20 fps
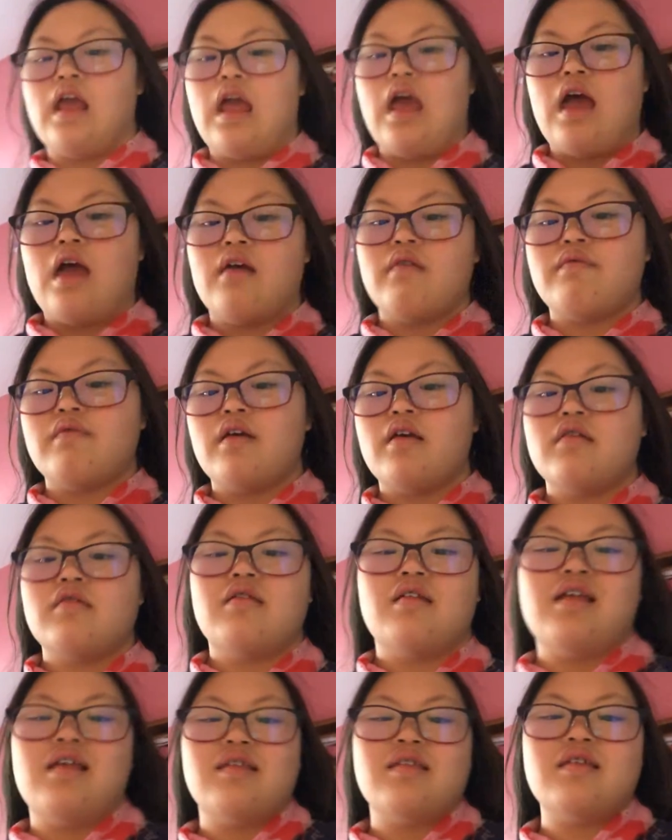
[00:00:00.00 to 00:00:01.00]
outfit.
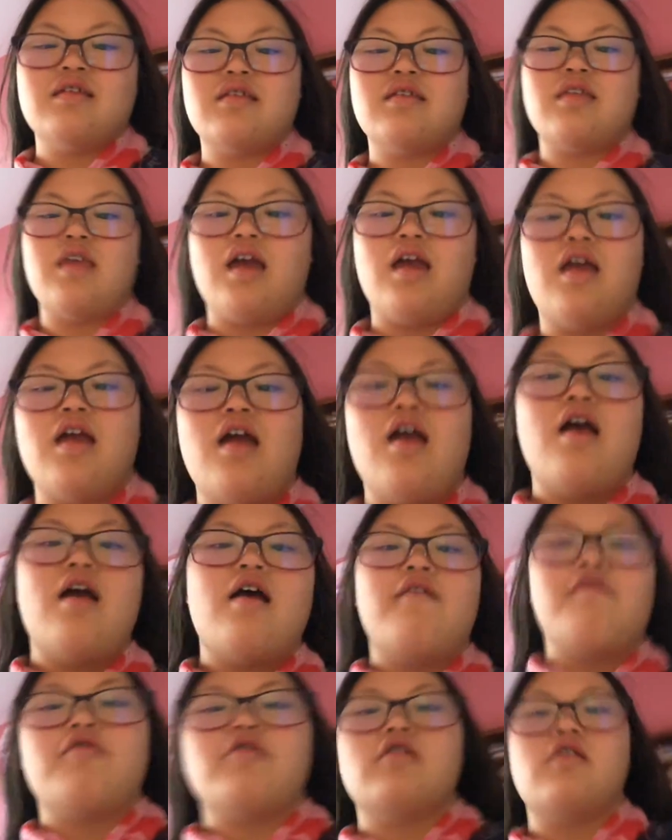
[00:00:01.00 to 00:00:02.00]
so this is day.
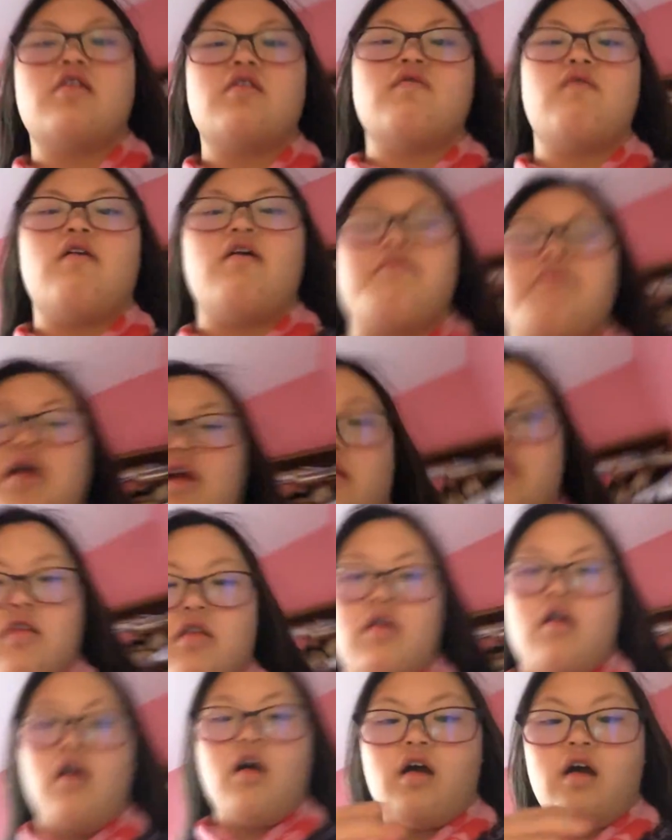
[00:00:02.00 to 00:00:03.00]
First of all, my
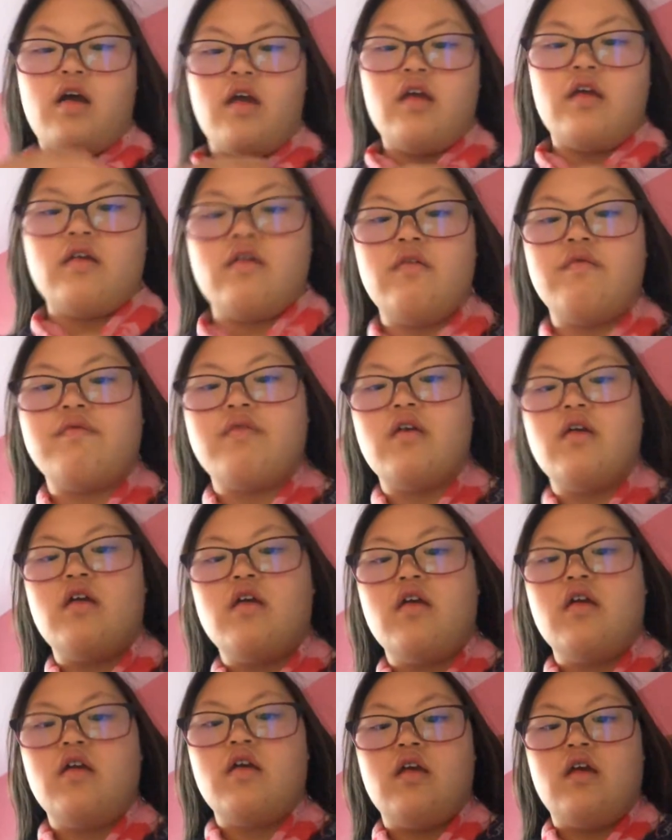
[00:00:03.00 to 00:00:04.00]
scarf.
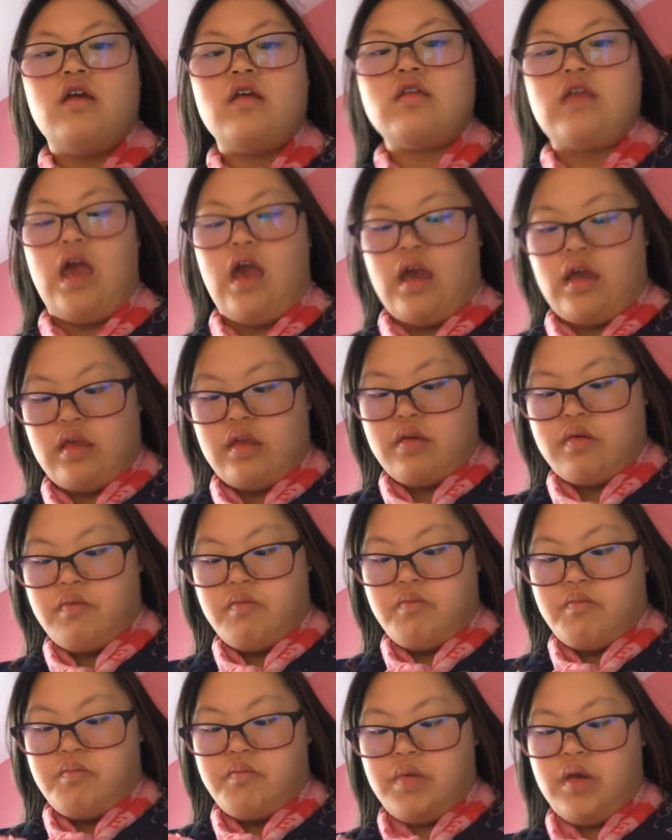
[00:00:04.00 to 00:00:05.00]
It has
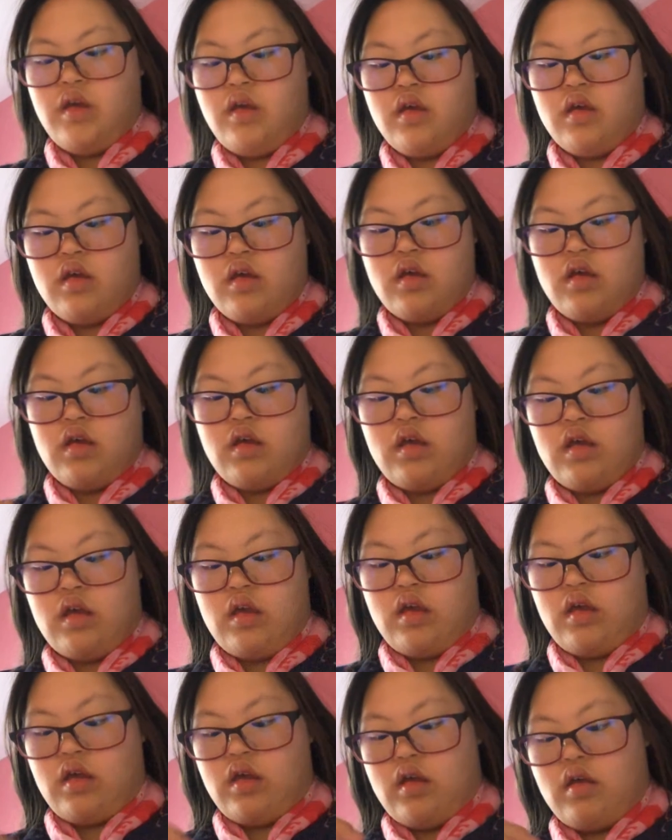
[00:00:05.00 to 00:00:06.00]
pink,
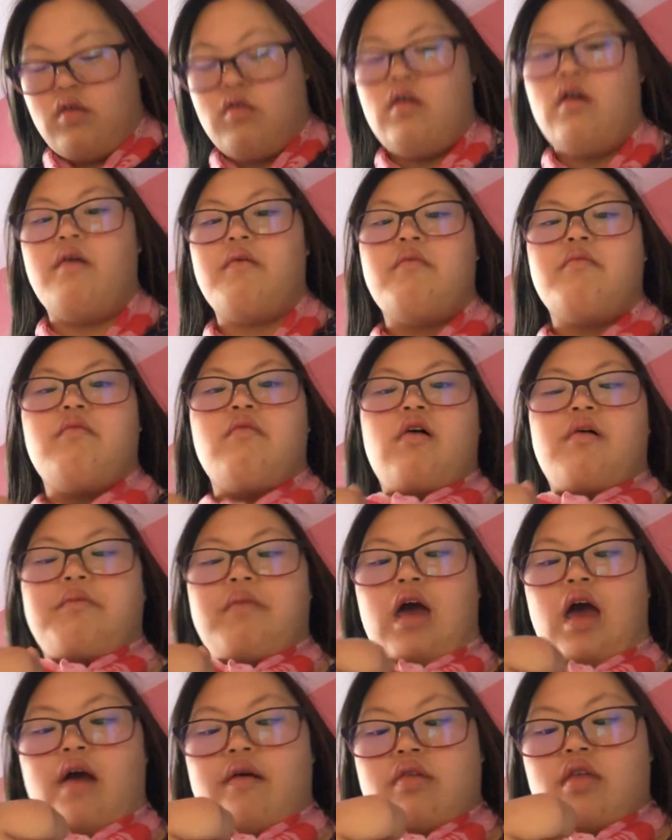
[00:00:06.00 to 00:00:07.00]
um, um
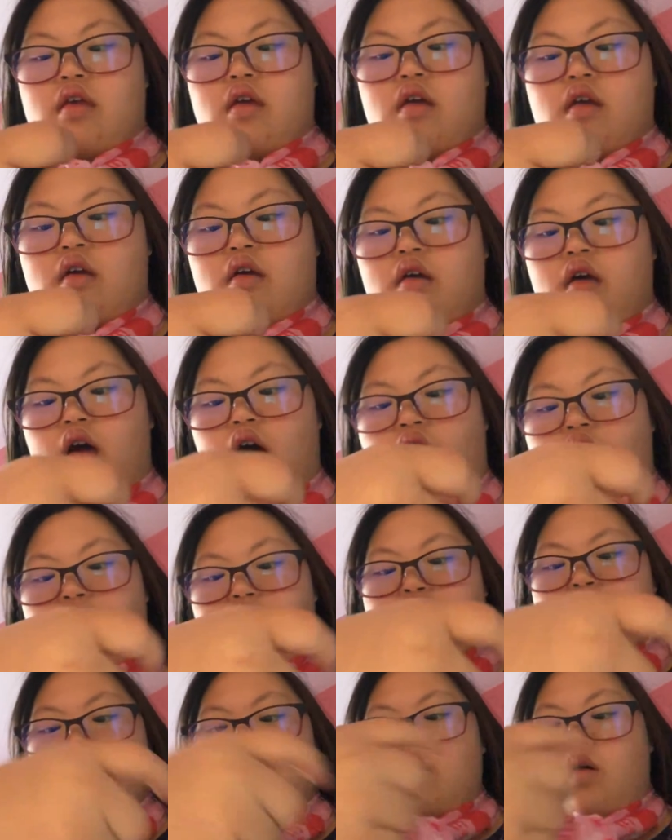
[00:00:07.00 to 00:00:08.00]
has a uh,
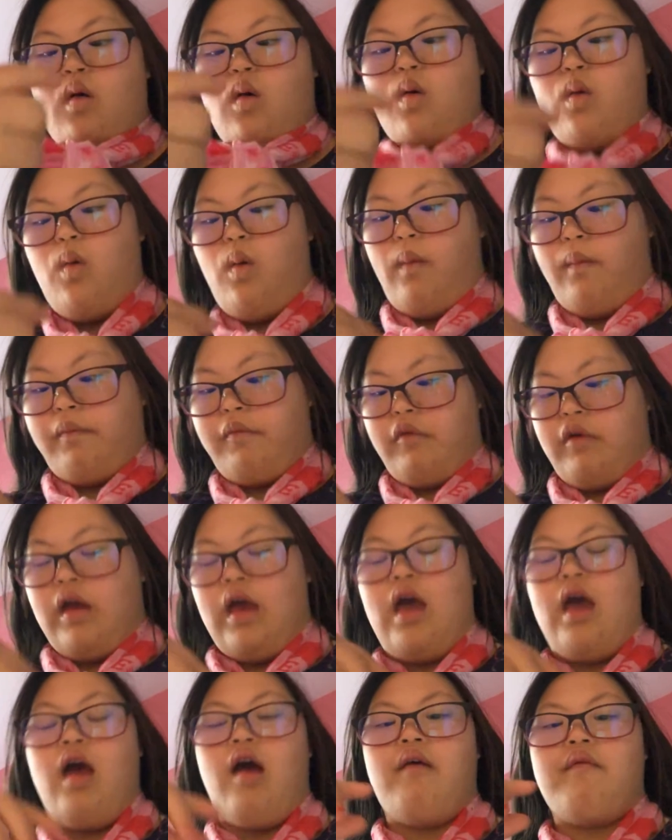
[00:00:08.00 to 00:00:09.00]
pink all over, it
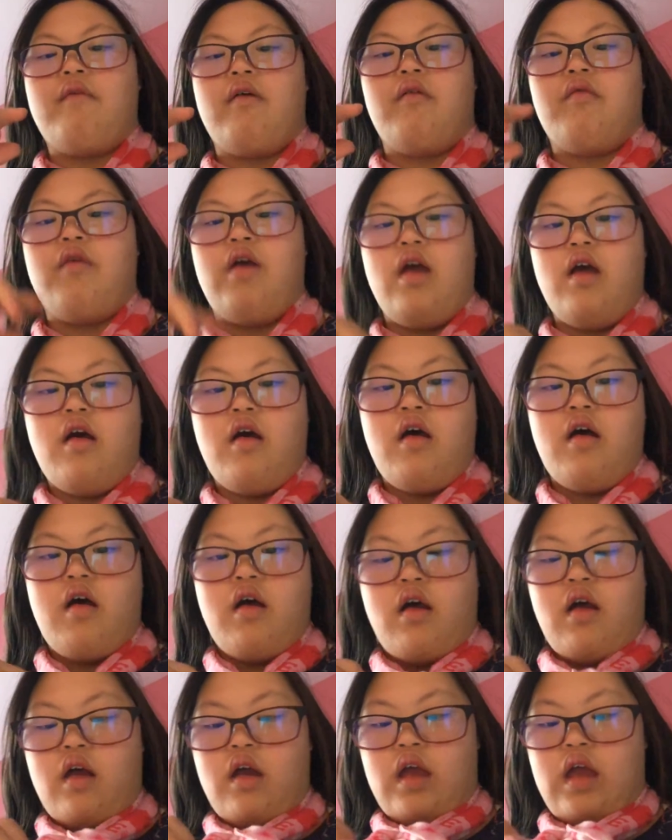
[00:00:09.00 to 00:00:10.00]
have a red
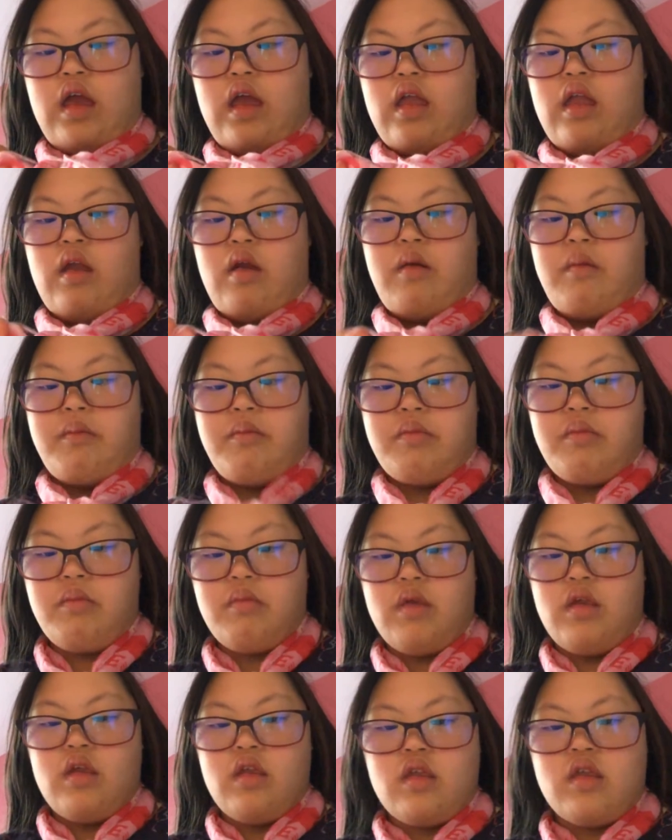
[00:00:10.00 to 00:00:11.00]
heart, and um,
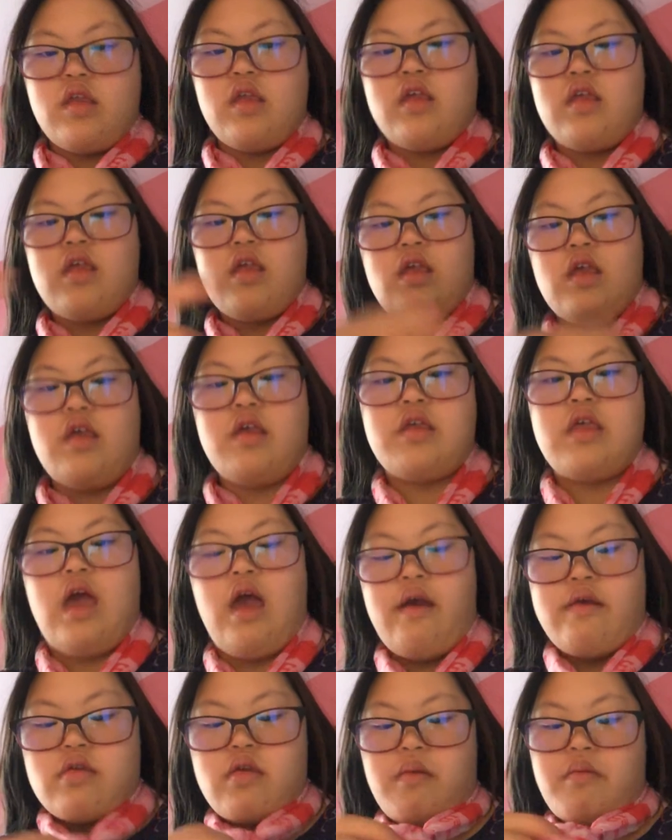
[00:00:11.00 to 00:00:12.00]
it
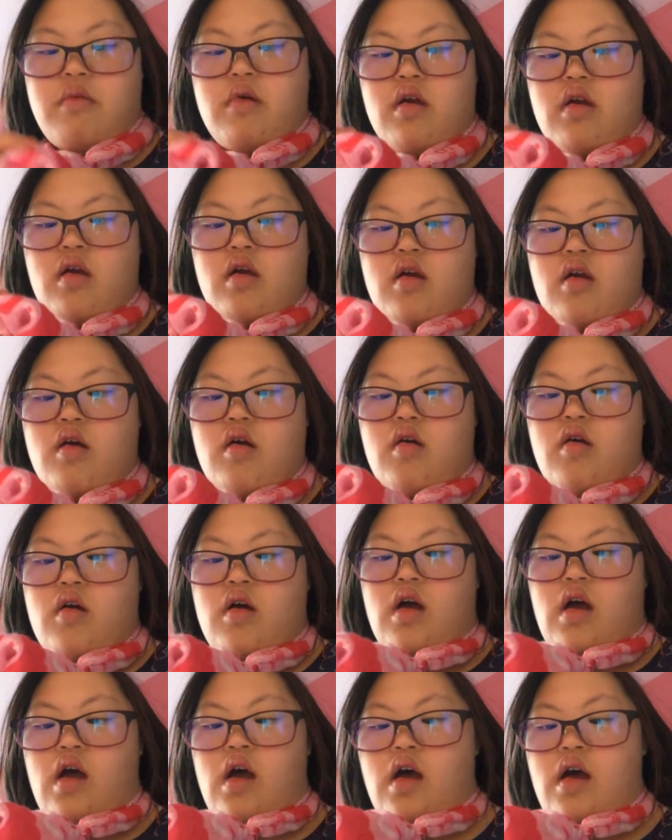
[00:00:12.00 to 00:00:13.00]
has some
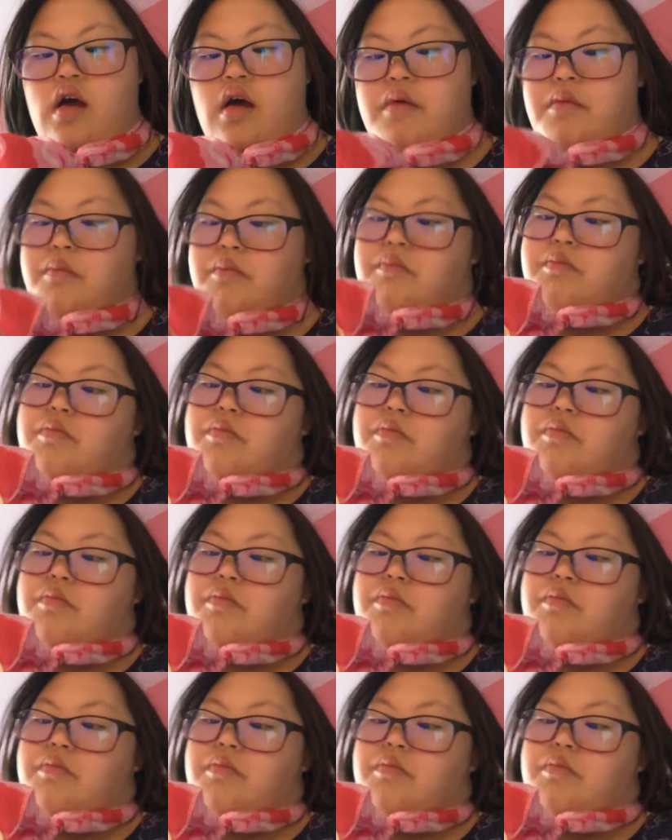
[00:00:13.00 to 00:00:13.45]
um